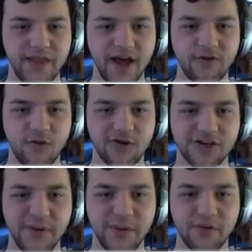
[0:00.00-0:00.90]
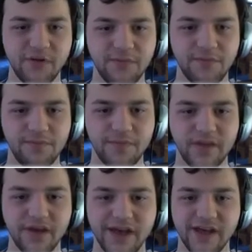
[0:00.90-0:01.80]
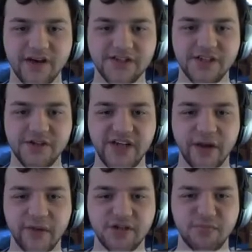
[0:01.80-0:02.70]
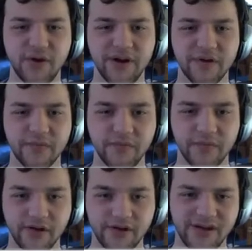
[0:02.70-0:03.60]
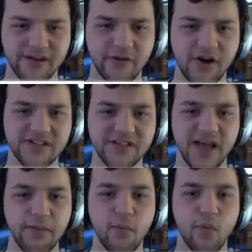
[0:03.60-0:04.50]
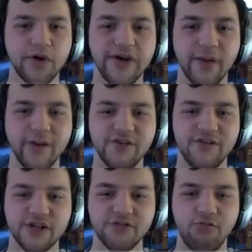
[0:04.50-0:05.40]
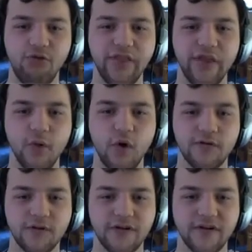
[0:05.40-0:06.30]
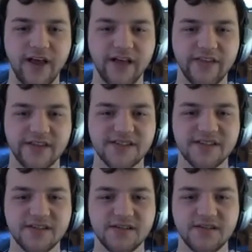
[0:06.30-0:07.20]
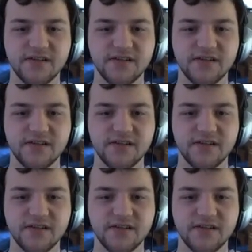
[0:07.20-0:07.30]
Now for horse people, it causes you damage, but it causes them more damage if you just run them over like this.